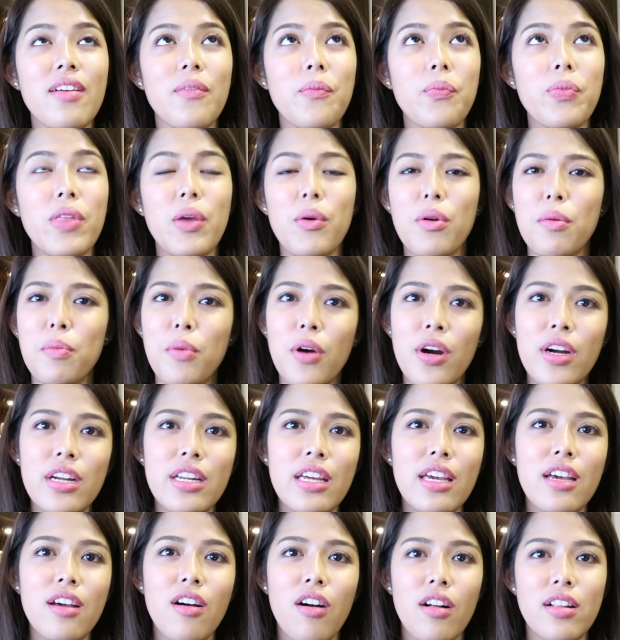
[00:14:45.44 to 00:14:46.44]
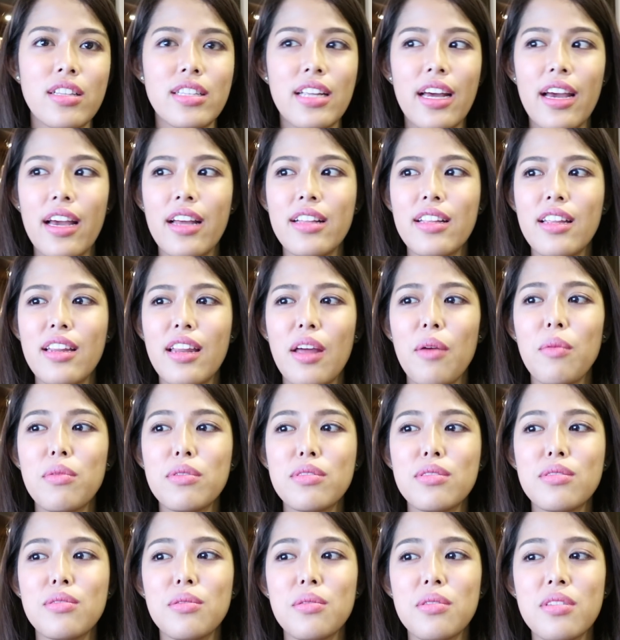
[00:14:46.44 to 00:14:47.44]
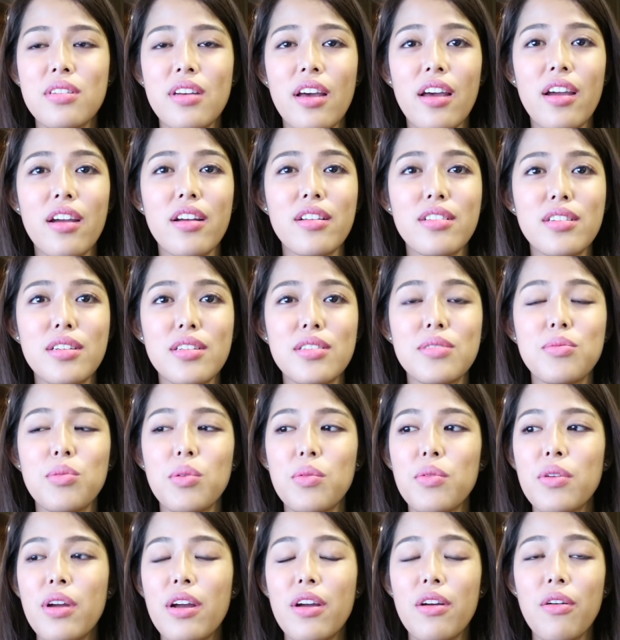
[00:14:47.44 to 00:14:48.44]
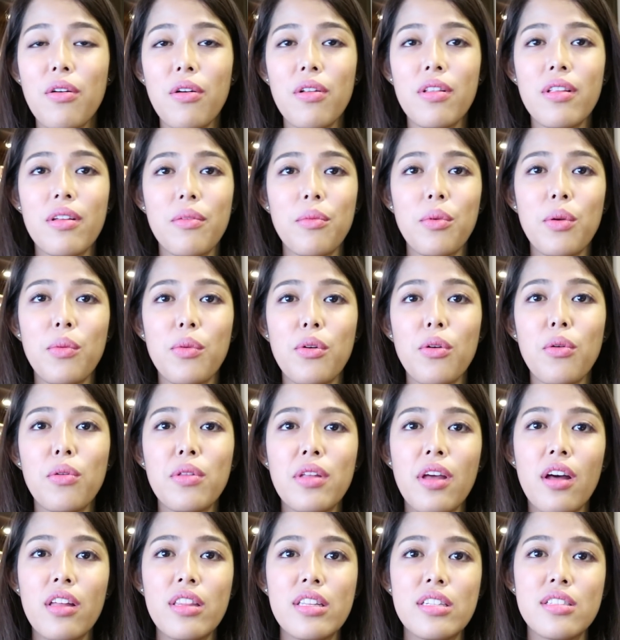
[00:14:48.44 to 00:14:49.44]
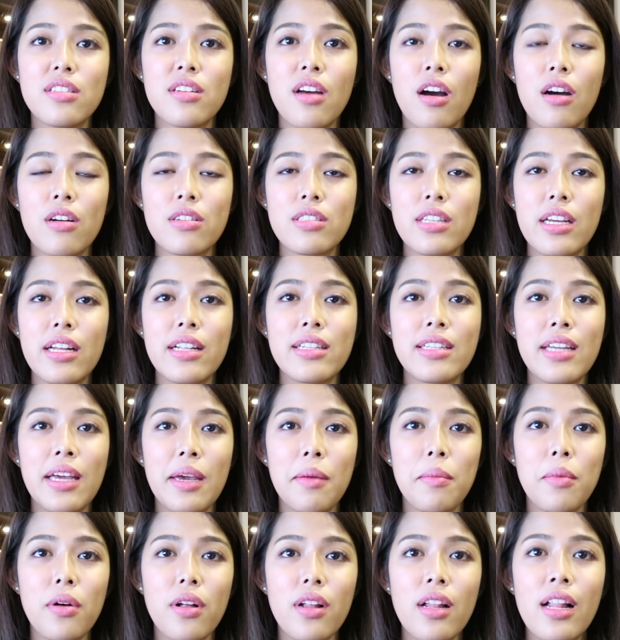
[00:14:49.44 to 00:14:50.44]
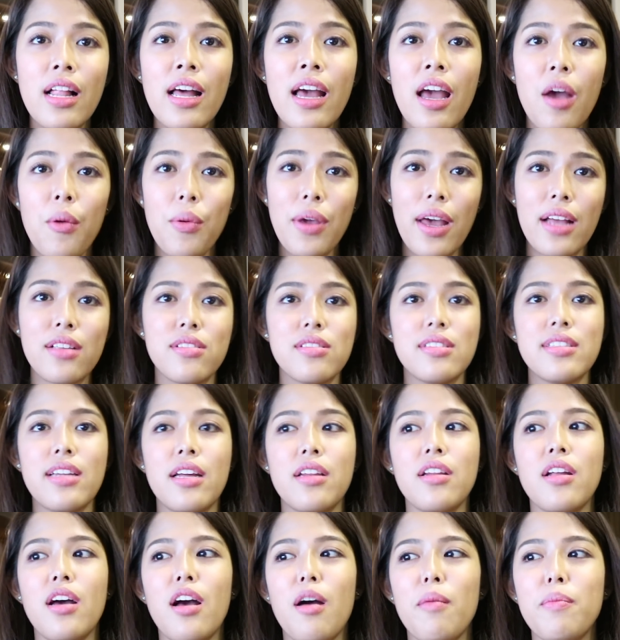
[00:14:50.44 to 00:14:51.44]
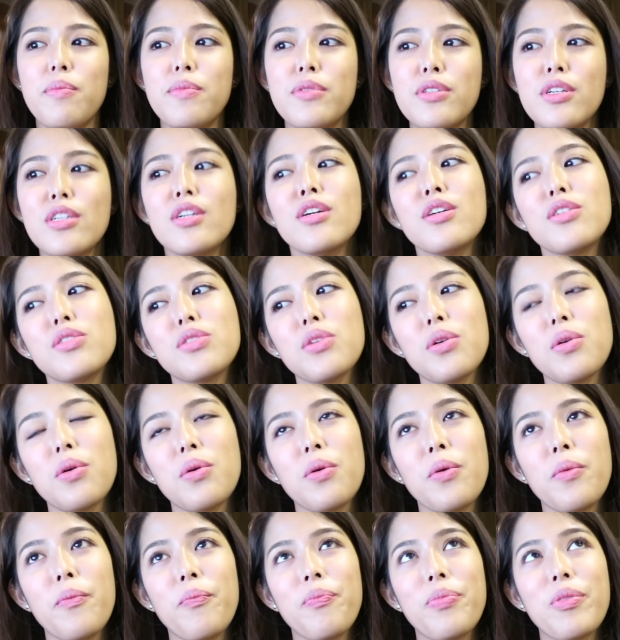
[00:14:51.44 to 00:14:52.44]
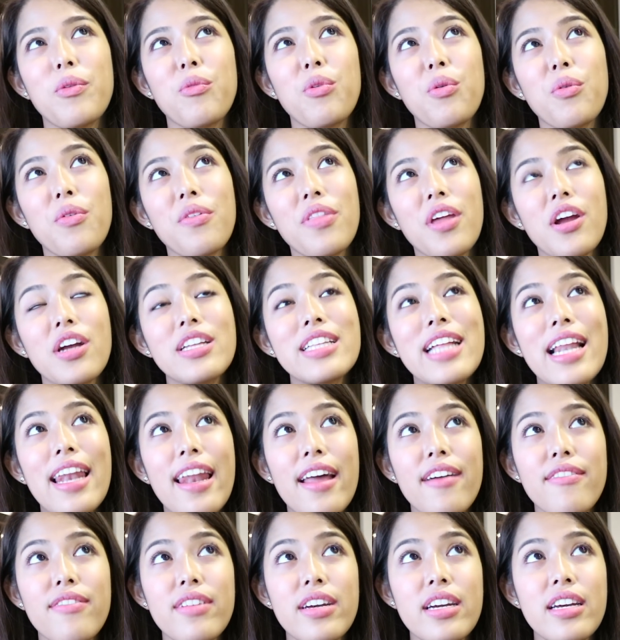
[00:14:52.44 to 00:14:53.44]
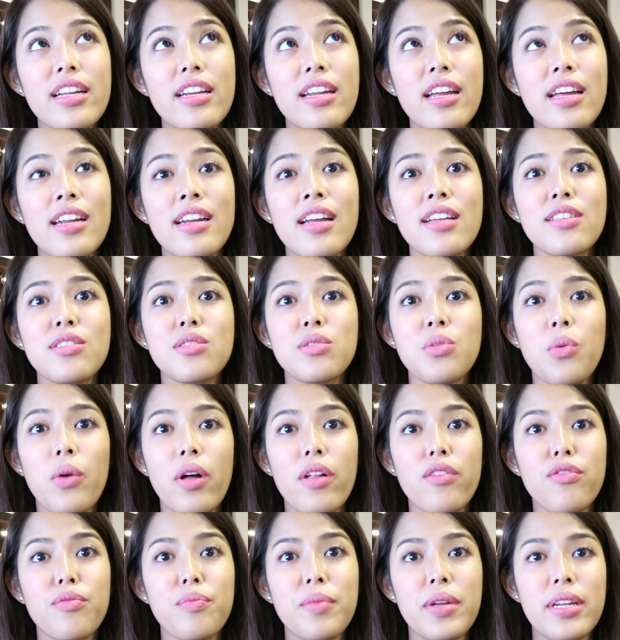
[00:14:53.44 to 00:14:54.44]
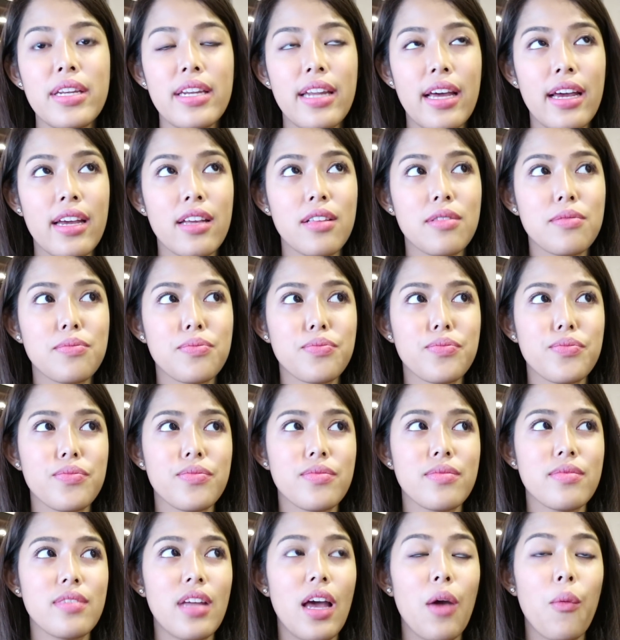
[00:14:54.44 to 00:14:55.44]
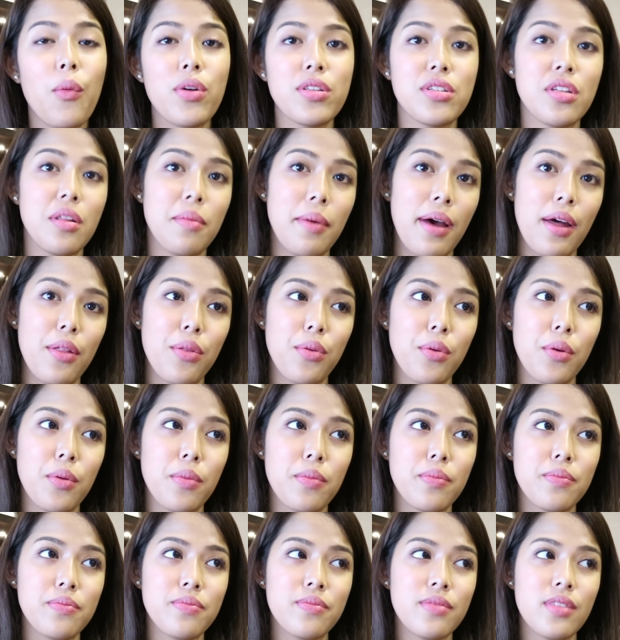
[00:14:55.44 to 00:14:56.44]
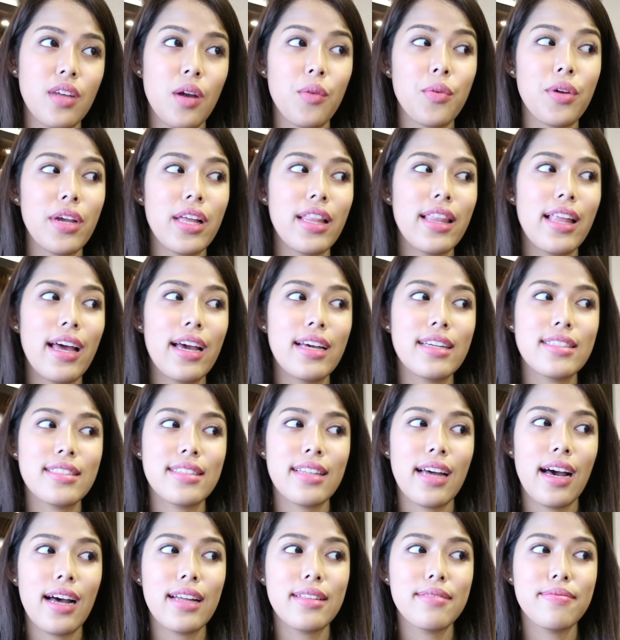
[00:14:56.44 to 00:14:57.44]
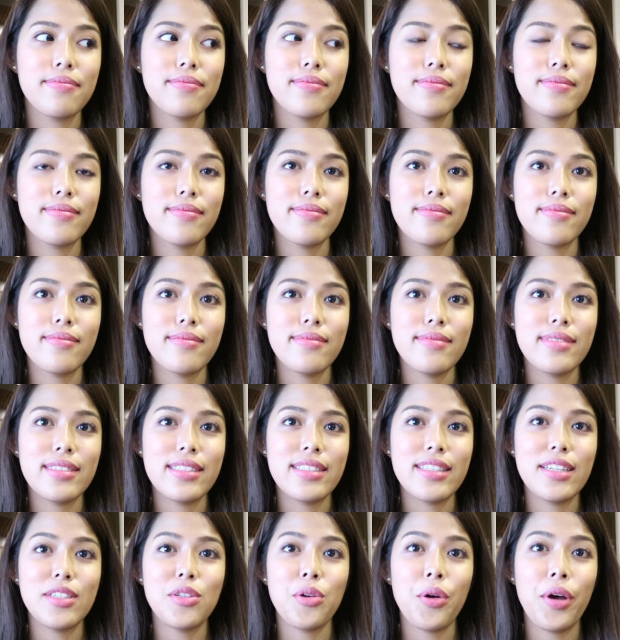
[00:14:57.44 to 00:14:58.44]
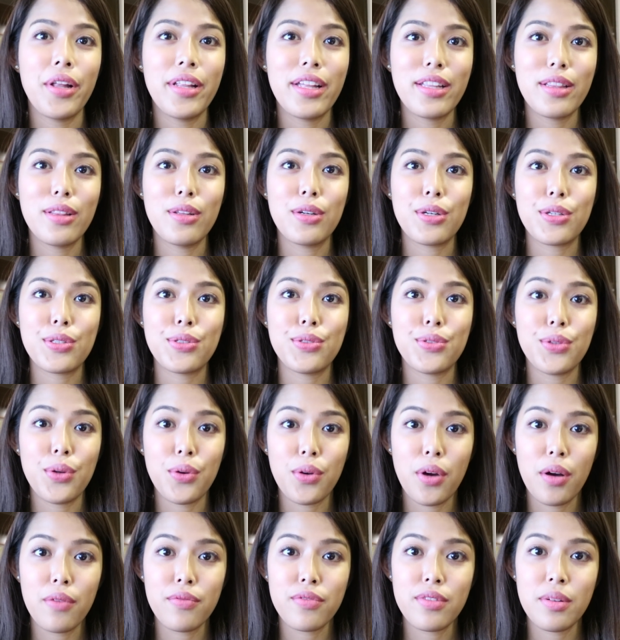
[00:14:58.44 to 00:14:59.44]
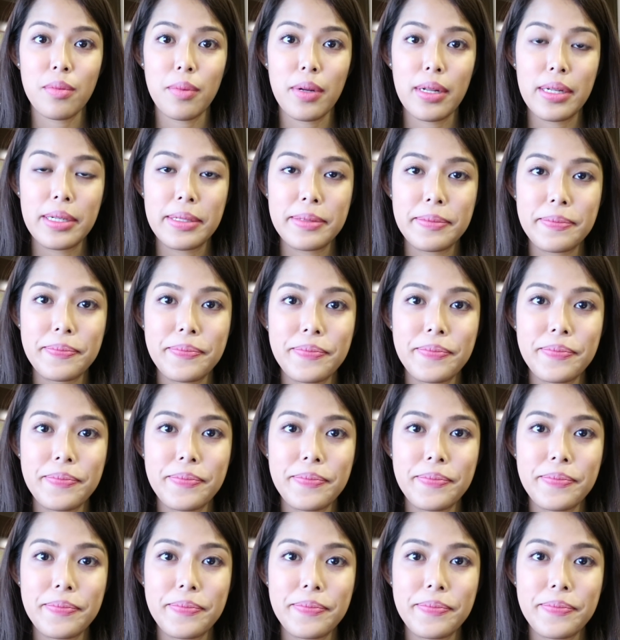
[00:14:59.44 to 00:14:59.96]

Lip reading: They were partying all night and I was so tired because we were only at this cocktail table. We had to stand up. So we were there at 11 and at 12 midnight I went to the bathroom. I realized that the toilet looks so comfortable.